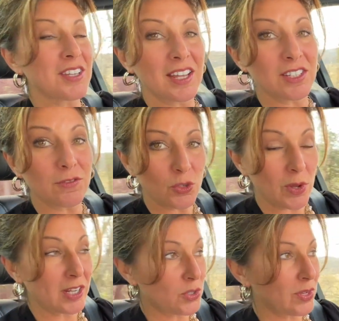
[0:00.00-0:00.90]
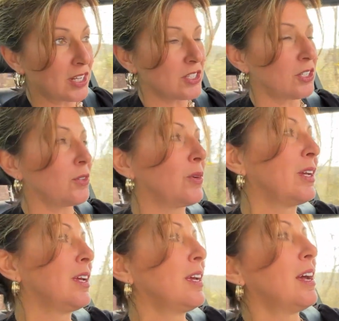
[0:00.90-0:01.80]
as of 2022.
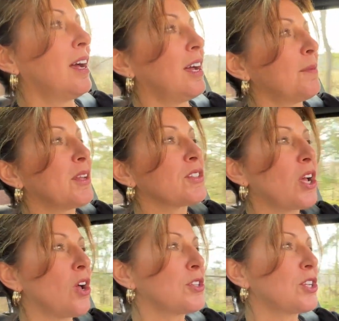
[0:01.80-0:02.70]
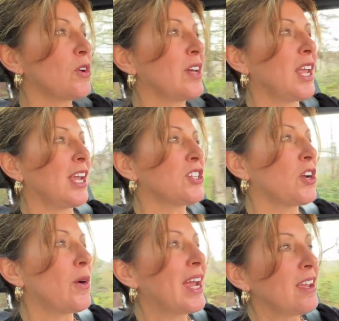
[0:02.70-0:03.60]
There's also an
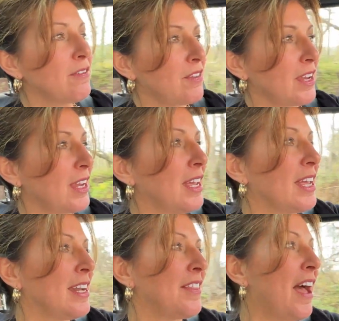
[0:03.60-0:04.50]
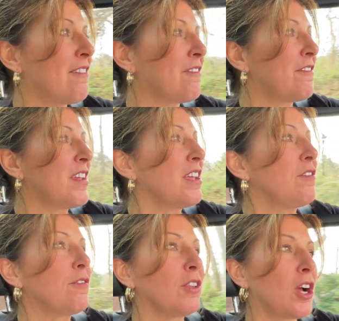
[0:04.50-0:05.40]
HOA fee. Now that fee
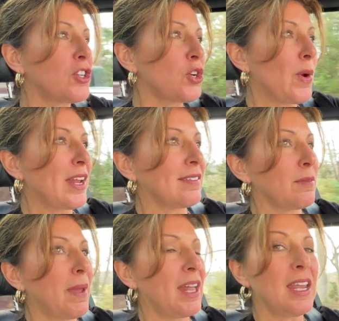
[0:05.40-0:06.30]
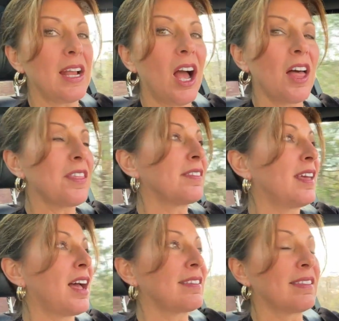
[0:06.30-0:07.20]
fluctuates depending on the
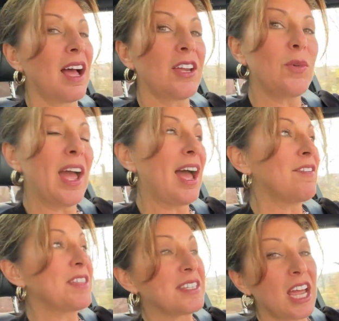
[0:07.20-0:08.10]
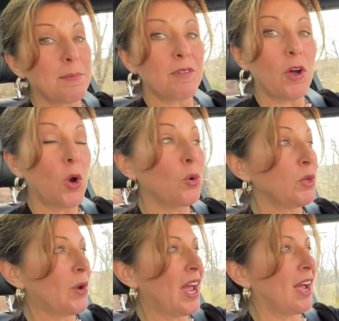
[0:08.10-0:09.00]
size lot you have and the type of home
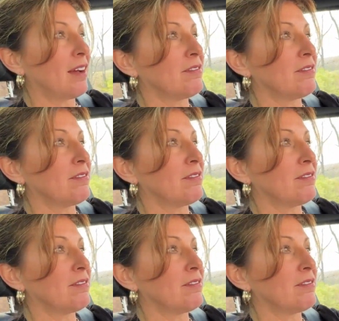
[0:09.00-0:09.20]
you have.